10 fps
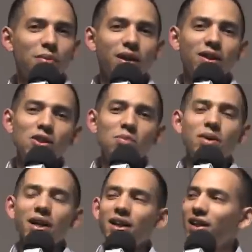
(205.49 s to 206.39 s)
I'm like, oh
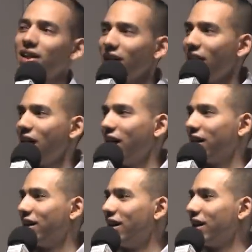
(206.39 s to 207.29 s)
my
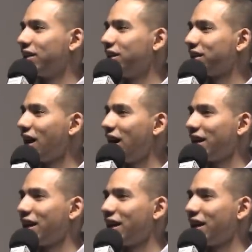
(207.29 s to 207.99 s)
god, like these guys.